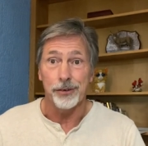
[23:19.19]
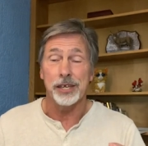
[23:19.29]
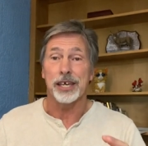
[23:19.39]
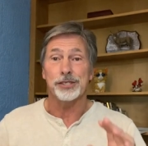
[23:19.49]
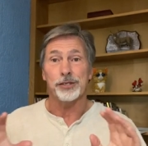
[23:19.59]

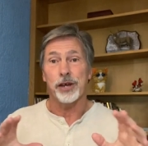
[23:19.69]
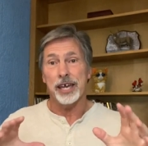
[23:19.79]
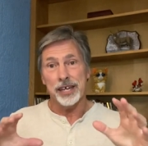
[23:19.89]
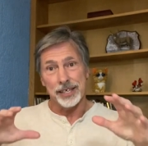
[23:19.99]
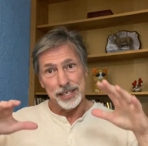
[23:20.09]
Okay, so I
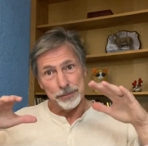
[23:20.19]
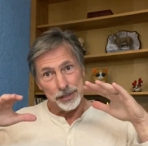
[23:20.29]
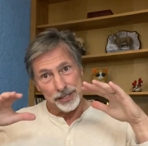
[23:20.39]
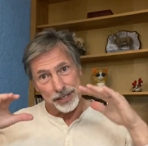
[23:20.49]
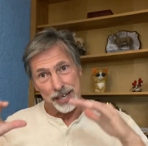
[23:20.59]
had to keep
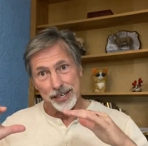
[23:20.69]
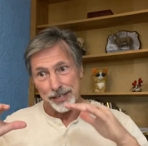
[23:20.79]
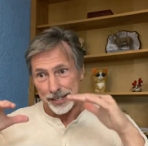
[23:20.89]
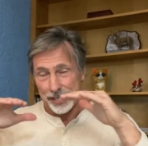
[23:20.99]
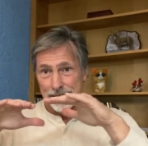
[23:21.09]
it kind of
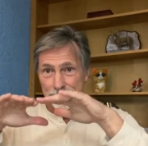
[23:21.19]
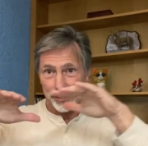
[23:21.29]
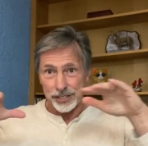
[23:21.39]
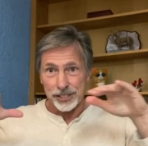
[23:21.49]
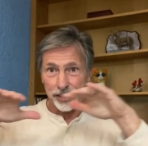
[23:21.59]
to
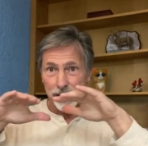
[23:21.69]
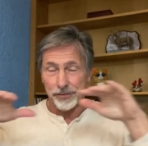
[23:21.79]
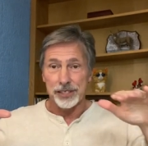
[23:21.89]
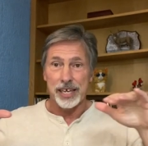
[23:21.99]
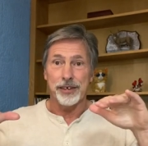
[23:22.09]
this
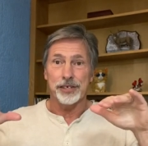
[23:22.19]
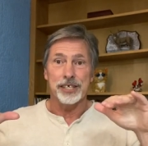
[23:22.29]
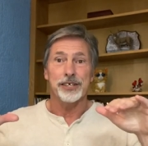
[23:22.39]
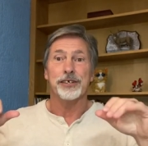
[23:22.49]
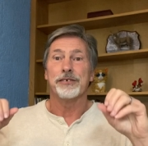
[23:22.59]
level down here.